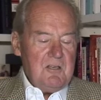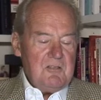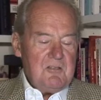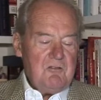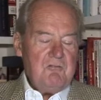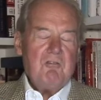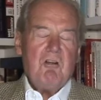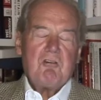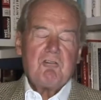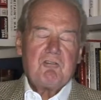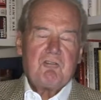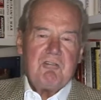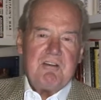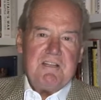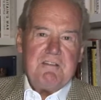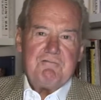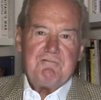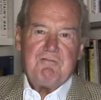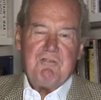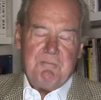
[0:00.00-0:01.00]
"Do not
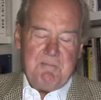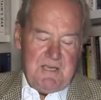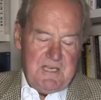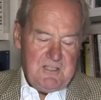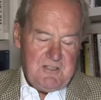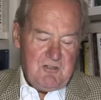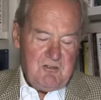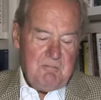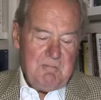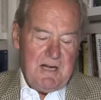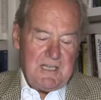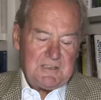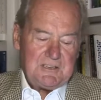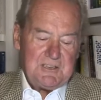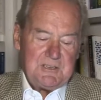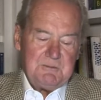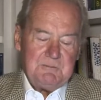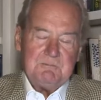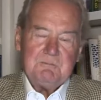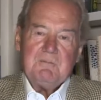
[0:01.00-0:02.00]
grieve for me too
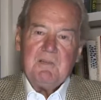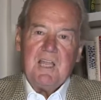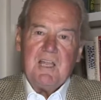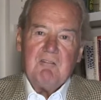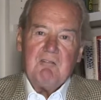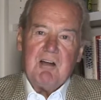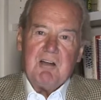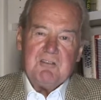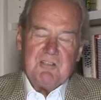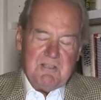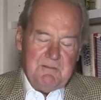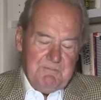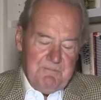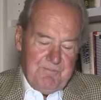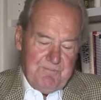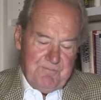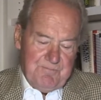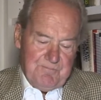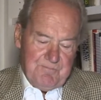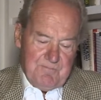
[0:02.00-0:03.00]
much," he wrote.
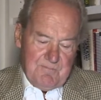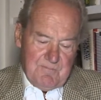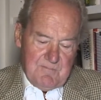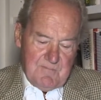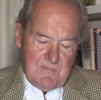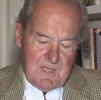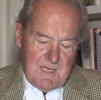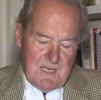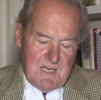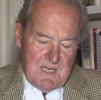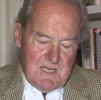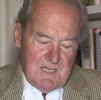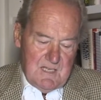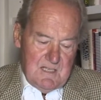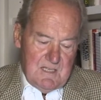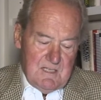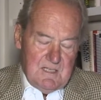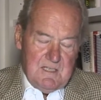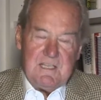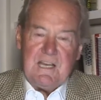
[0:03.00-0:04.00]

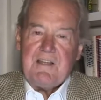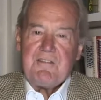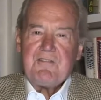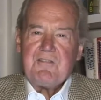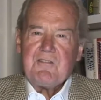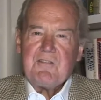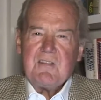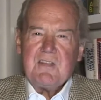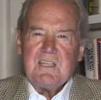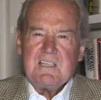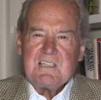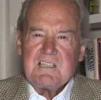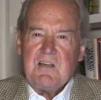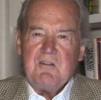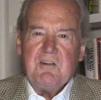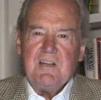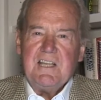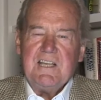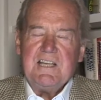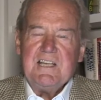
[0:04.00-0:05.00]
"Death is
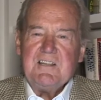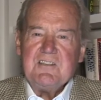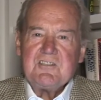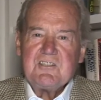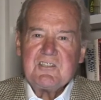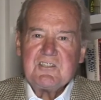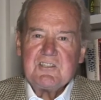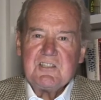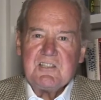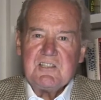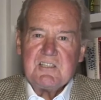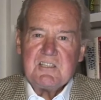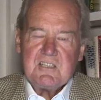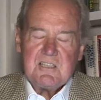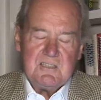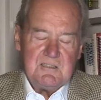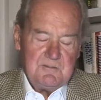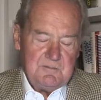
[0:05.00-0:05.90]
only an incident.